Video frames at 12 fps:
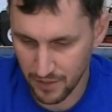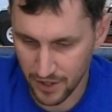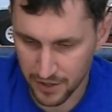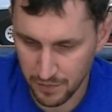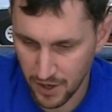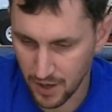
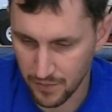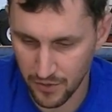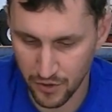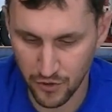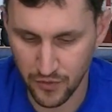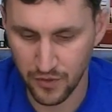much
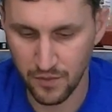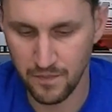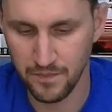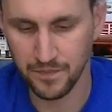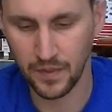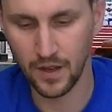bomb-proof.
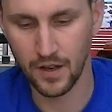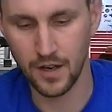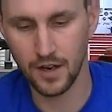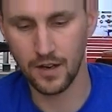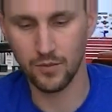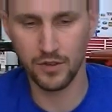
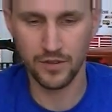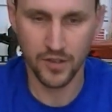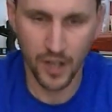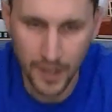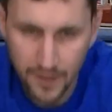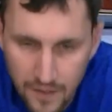Uh, we've
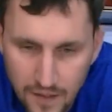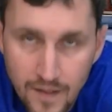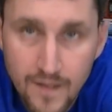got,